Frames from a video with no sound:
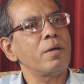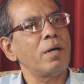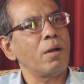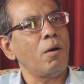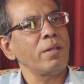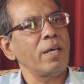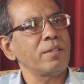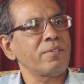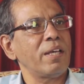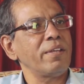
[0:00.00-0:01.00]
And all the
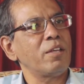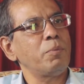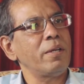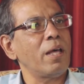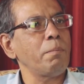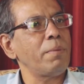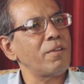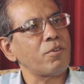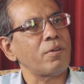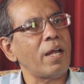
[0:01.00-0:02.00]
other sizing has been done
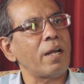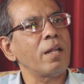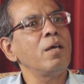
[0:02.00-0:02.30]
based on that.